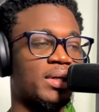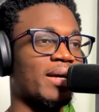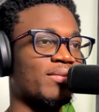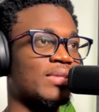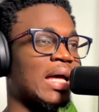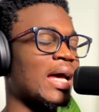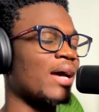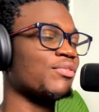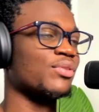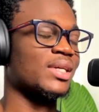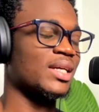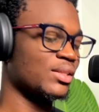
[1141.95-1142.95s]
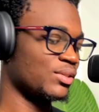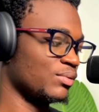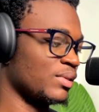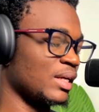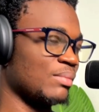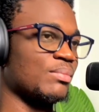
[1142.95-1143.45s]
I have to get to
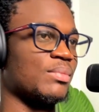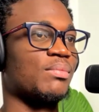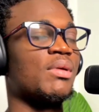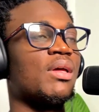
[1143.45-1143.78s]
them.